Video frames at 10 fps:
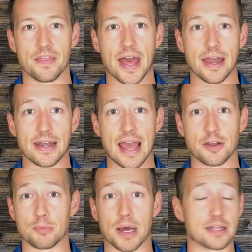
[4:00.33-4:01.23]
that
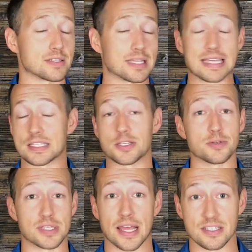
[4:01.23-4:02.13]
now your body just isn't
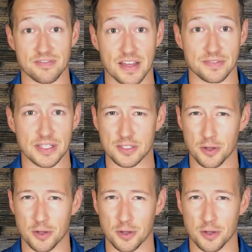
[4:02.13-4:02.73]
using it as effectively.